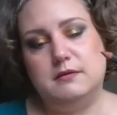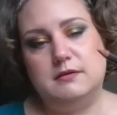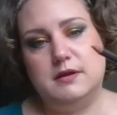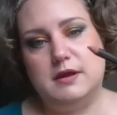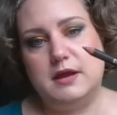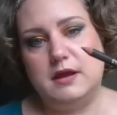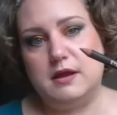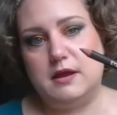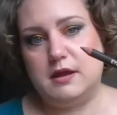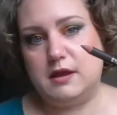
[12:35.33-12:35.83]

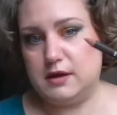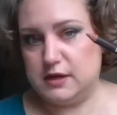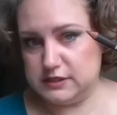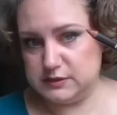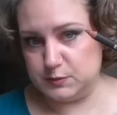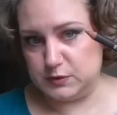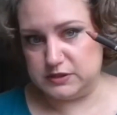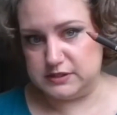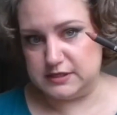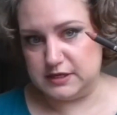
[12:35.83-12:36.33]
and I
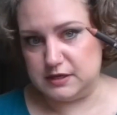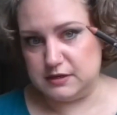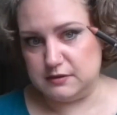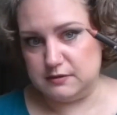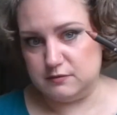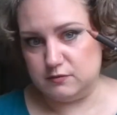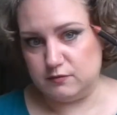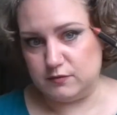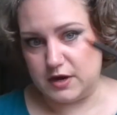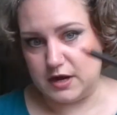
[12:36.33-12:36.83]
spritz it,
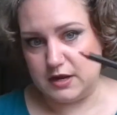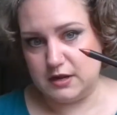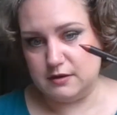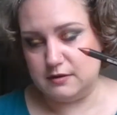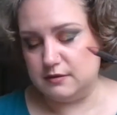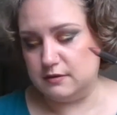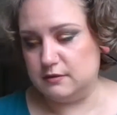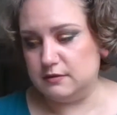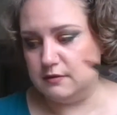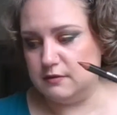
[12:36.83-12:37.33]
right?
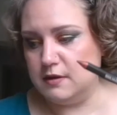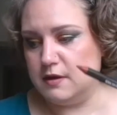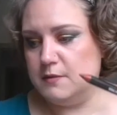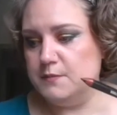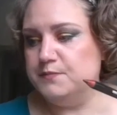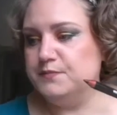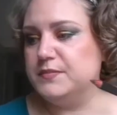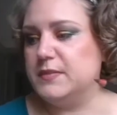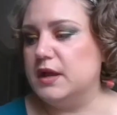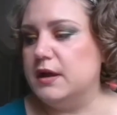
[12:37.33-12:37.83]

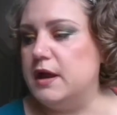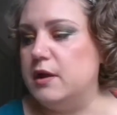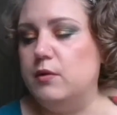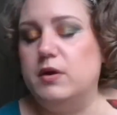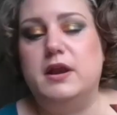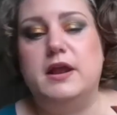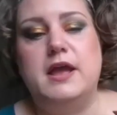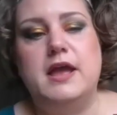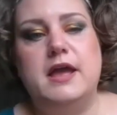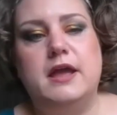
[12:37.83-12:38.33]
I want to
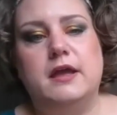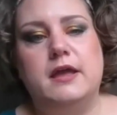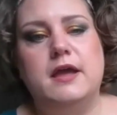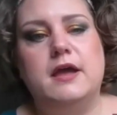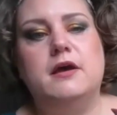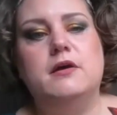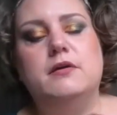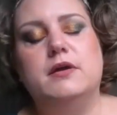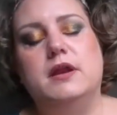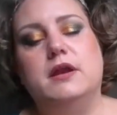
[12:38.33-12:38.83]
hang
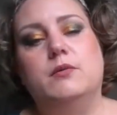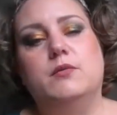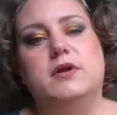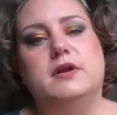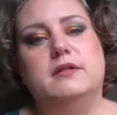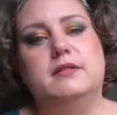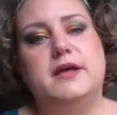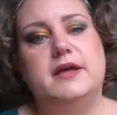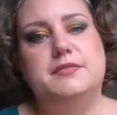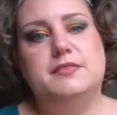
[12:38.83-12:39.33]
out and I want to
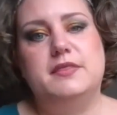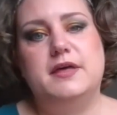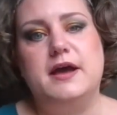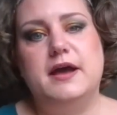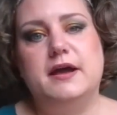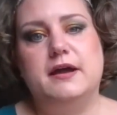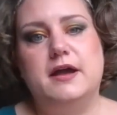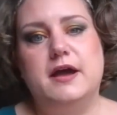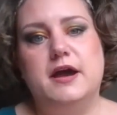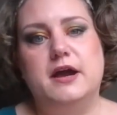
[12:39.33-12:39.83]
let that
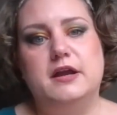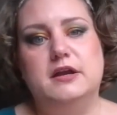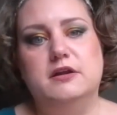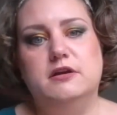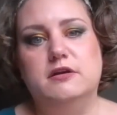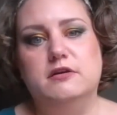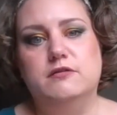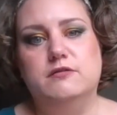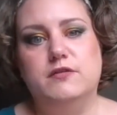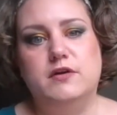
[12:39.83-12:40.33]
kind
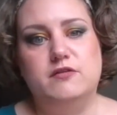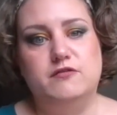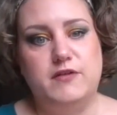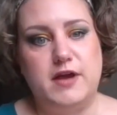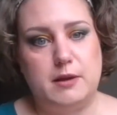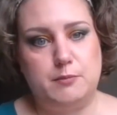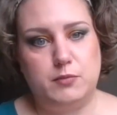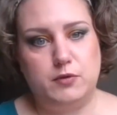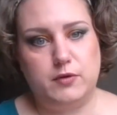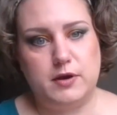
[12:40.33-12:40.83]
of
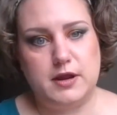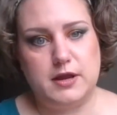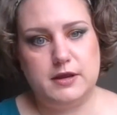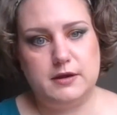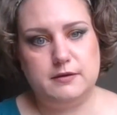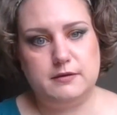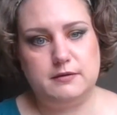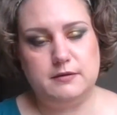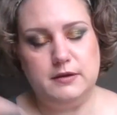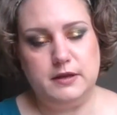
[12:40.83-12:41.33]
evaporate
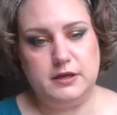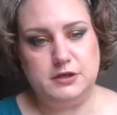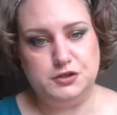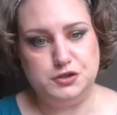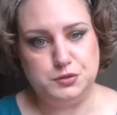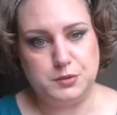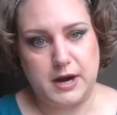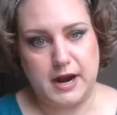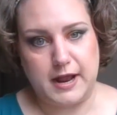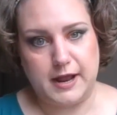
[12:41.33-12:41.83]
and
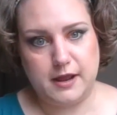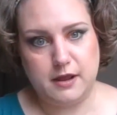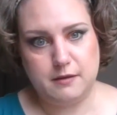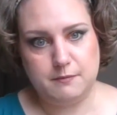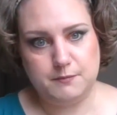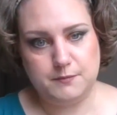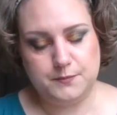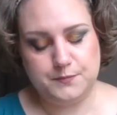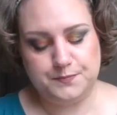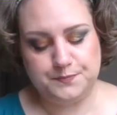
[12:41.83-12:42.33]
dry.
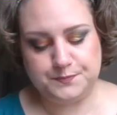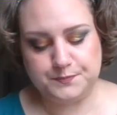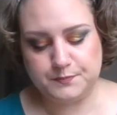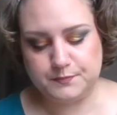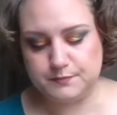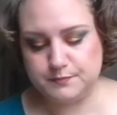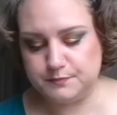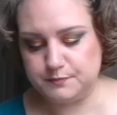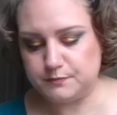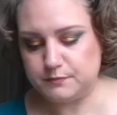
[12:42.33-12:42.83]

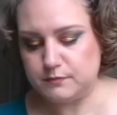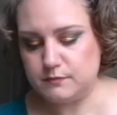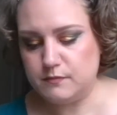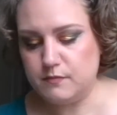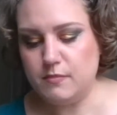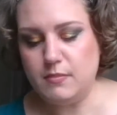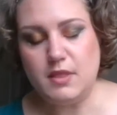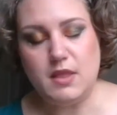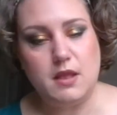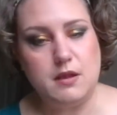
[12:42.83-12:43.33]

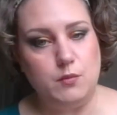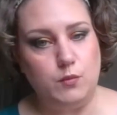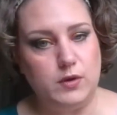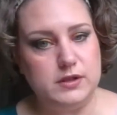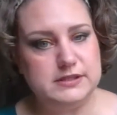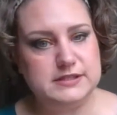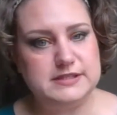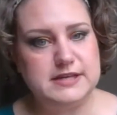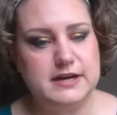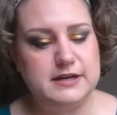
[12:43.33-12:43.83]
And once
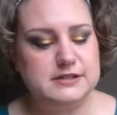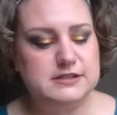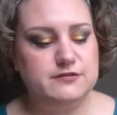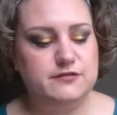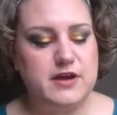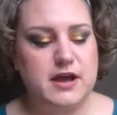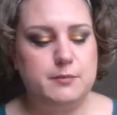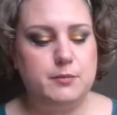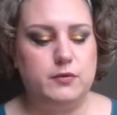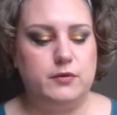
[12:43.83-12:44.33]
that is
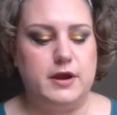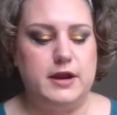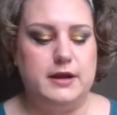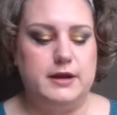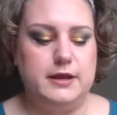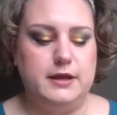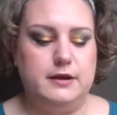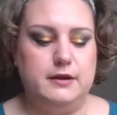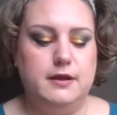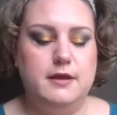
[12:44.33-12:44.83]

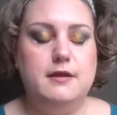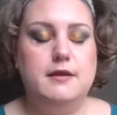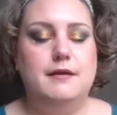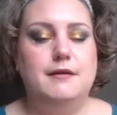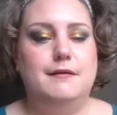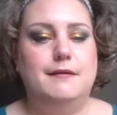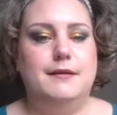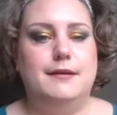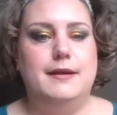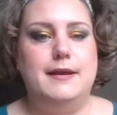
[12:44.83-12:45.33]
evaporated,
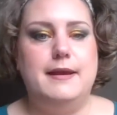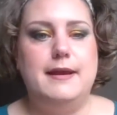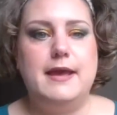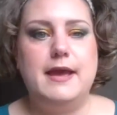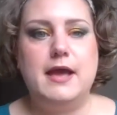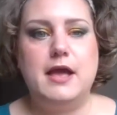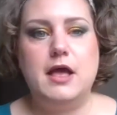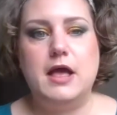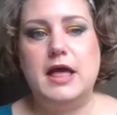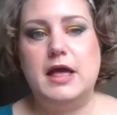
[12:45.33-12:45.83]

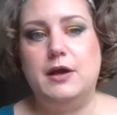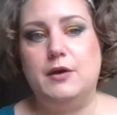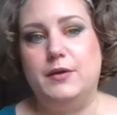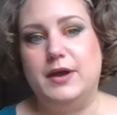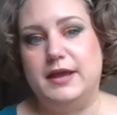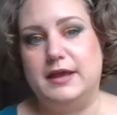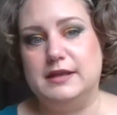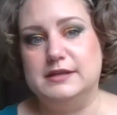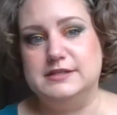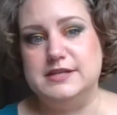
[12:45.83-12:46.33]
now I
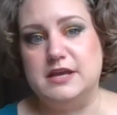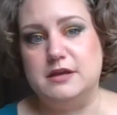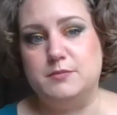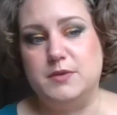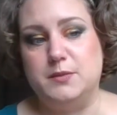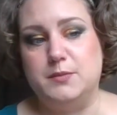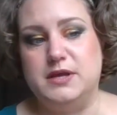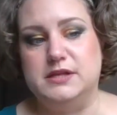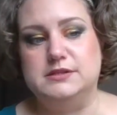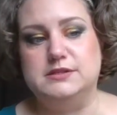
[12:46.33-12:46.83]
can take my
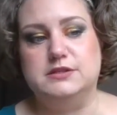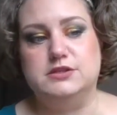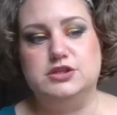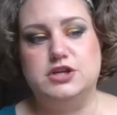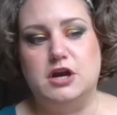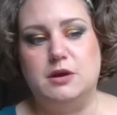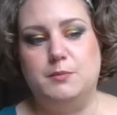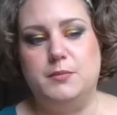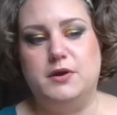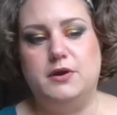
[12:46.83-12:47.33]
pencil
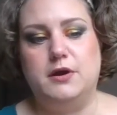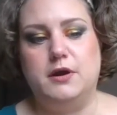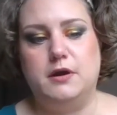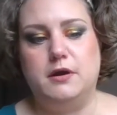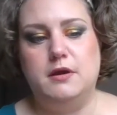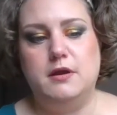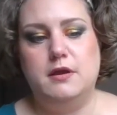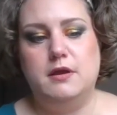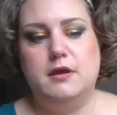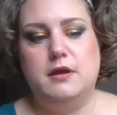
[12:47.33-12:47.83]
sharpener
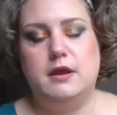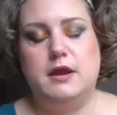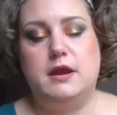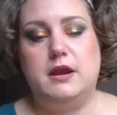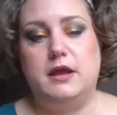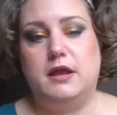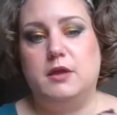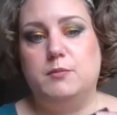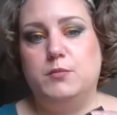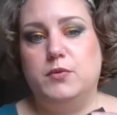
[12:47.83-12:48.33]
and I
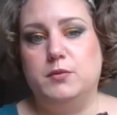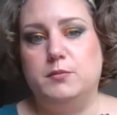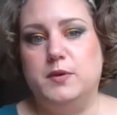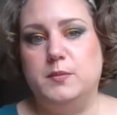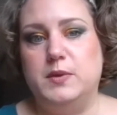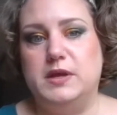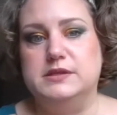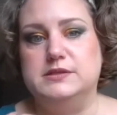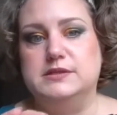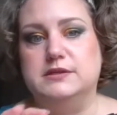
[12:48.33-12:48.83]
can put my
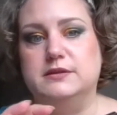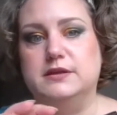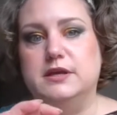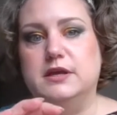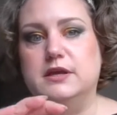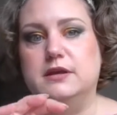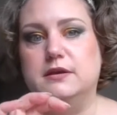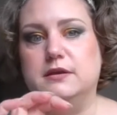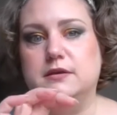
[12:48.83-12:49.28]
pencil in